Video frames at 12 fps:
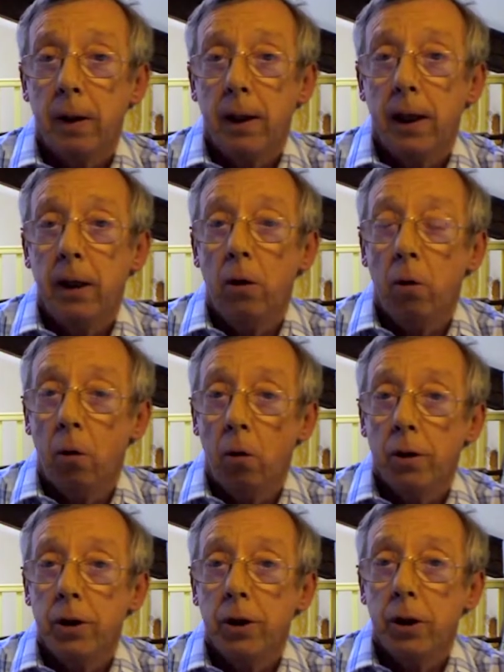in
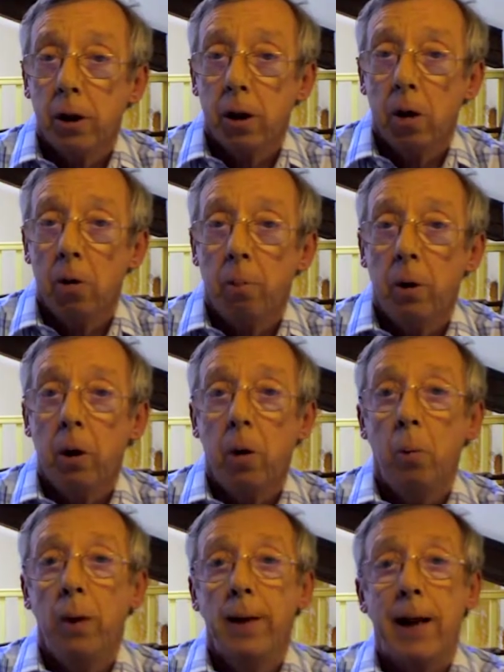order to cope
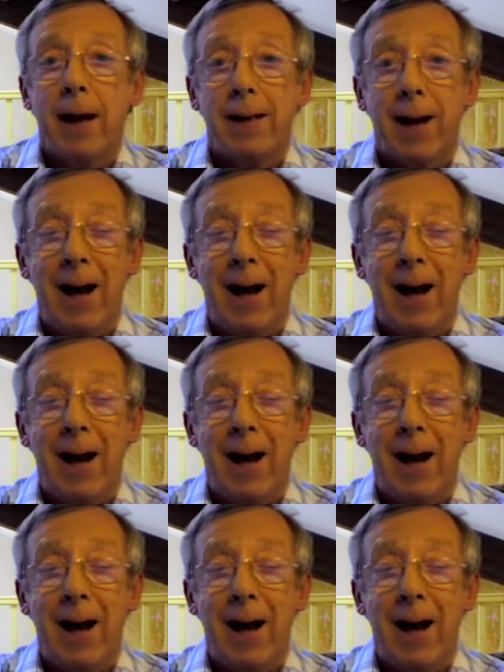with that